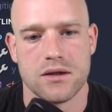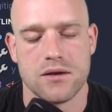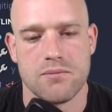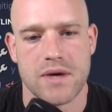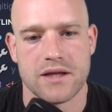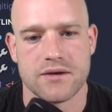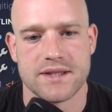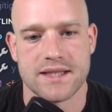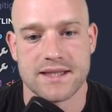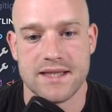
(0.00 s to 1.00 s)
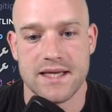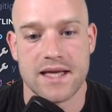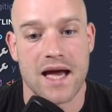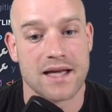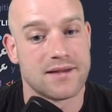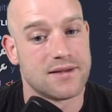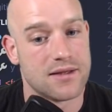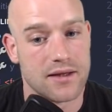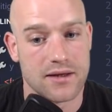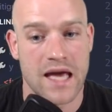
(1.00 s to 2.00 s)
minus 16. At
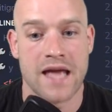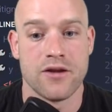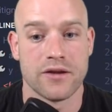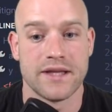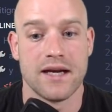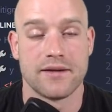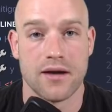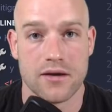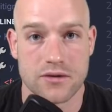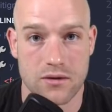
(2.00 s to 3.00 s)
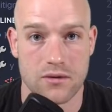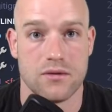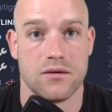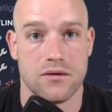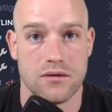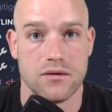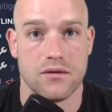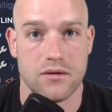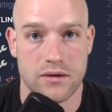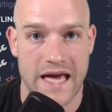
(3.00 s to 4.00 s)
header delta, the
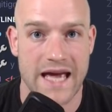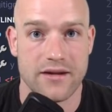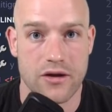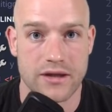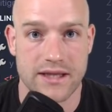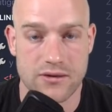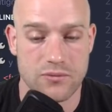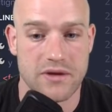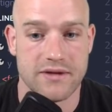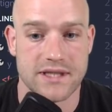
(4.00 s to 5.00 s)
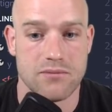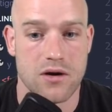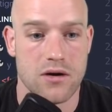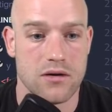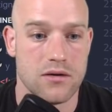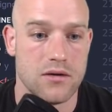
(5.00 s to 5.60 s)
header needs to be visible.